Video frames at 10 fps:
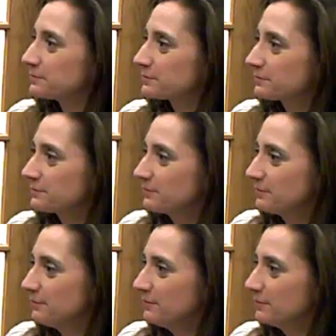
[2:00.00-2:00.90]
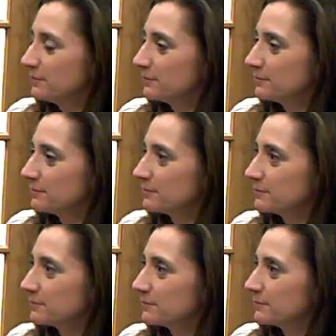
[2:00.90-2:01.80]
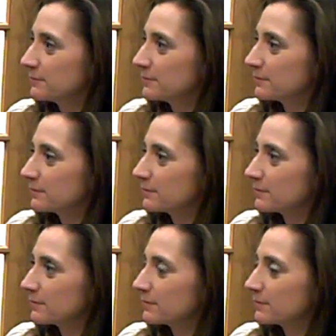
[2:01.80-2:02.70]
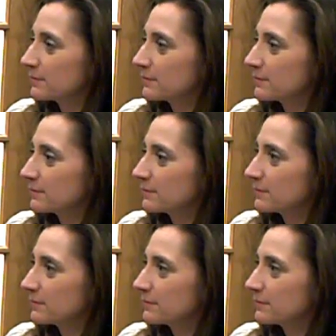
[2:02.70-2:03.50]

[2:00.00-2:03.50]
[no speech]